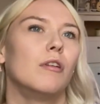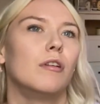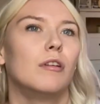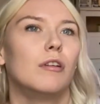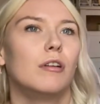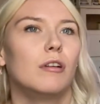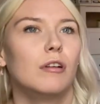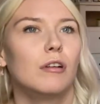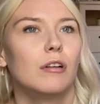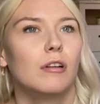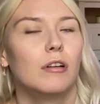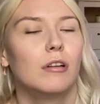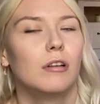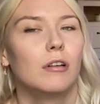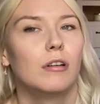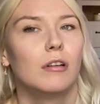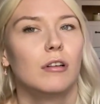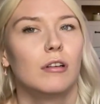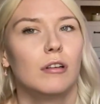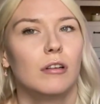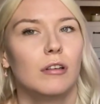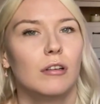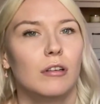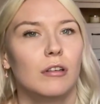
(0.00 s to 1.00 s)

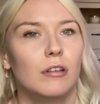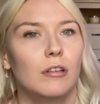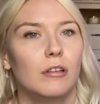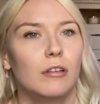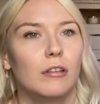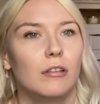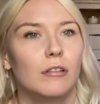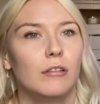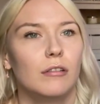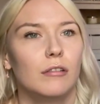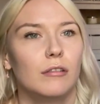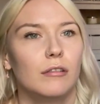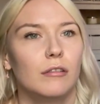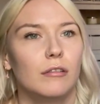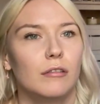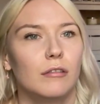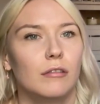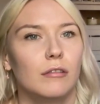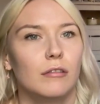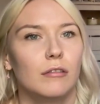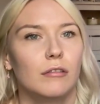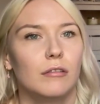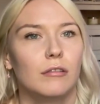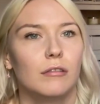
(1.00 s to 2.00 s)

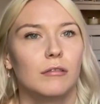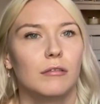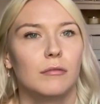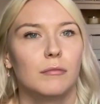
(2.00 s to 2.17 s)
Nothing is said.